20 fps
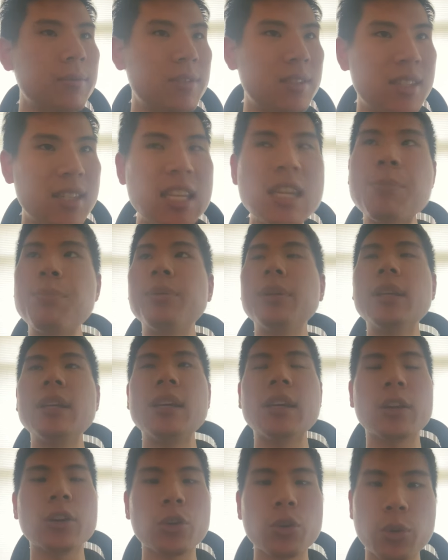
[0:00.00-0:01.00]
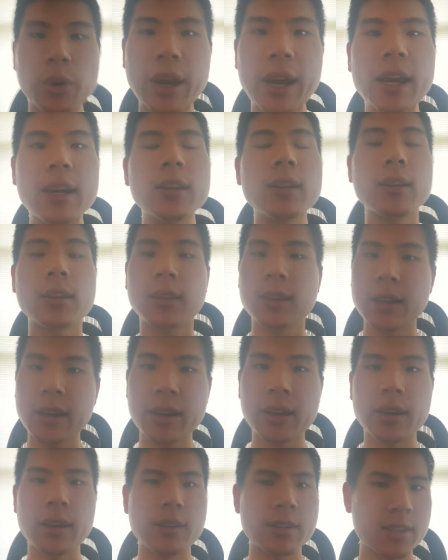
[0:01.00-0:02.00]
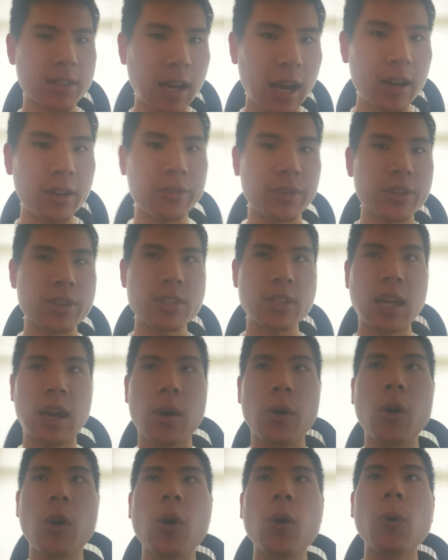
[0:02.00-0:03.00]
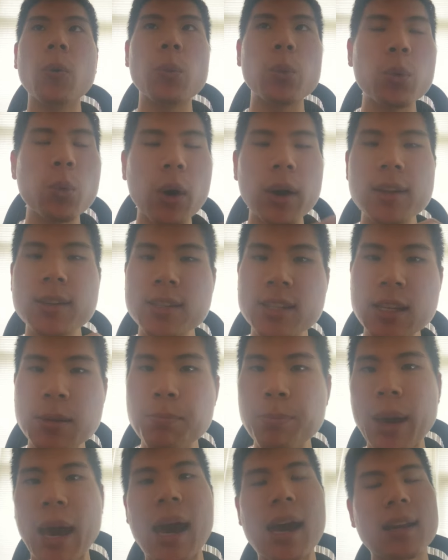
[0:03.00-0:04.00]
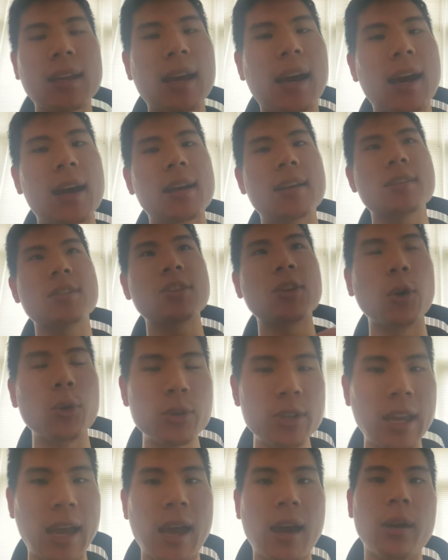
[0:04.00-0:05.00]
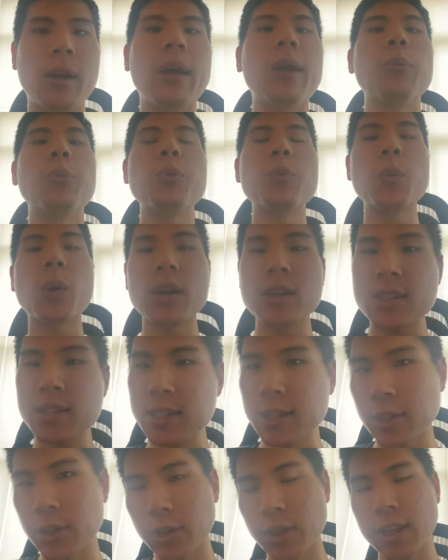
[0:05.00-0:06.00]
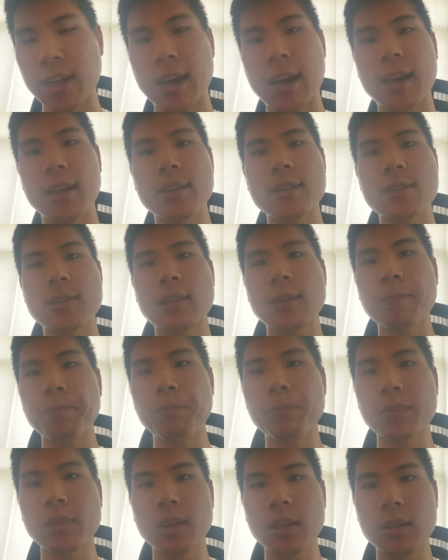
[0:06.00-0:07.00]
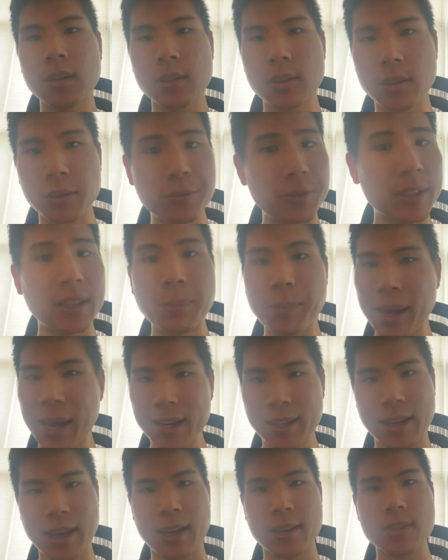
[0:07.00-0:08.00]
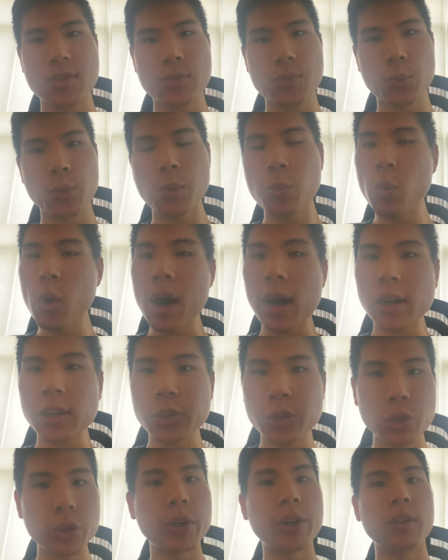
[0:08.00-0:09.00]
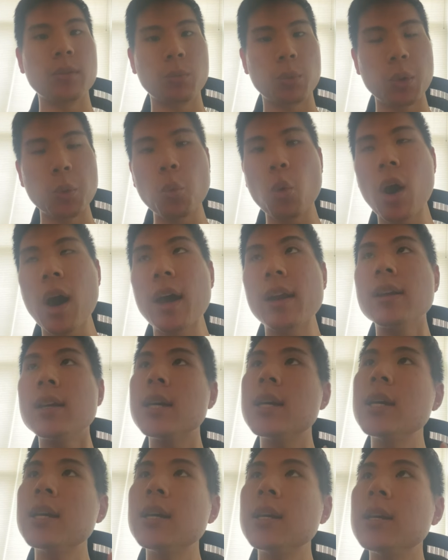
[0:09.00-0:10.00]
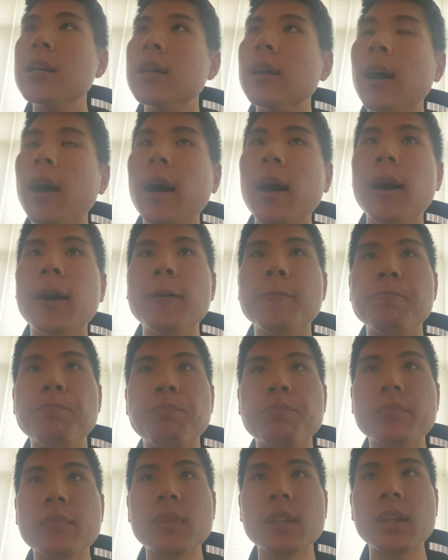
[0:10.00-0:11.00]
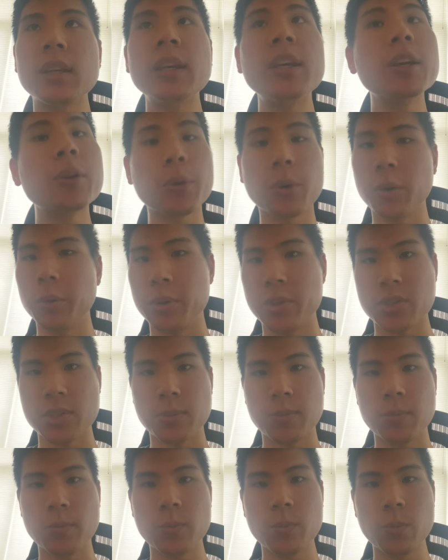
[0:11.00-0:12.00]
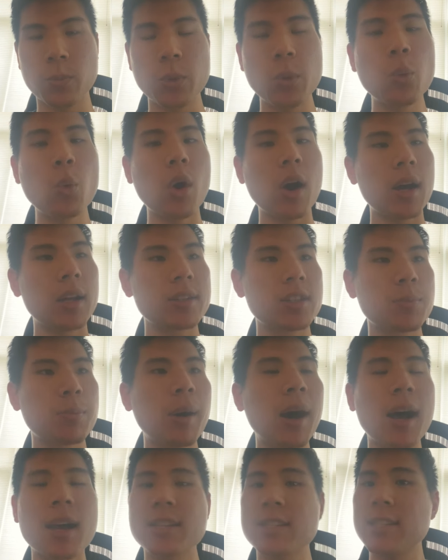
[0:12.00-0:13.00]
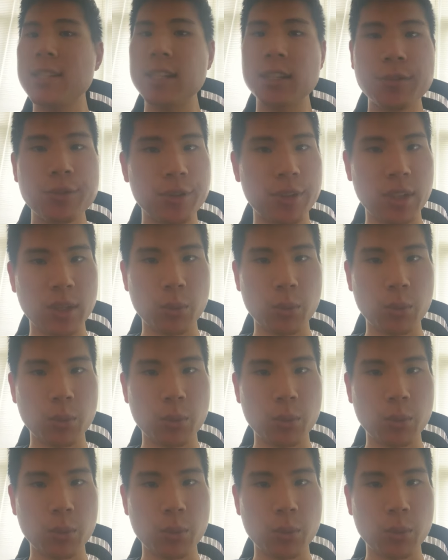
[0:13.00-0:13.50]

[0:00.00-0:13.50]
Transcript: deeply ingrained thing inside of us that we want to see bad guys go down and we want to see good guys defeat the bad guys. We want good. We want um heroism we want positivity.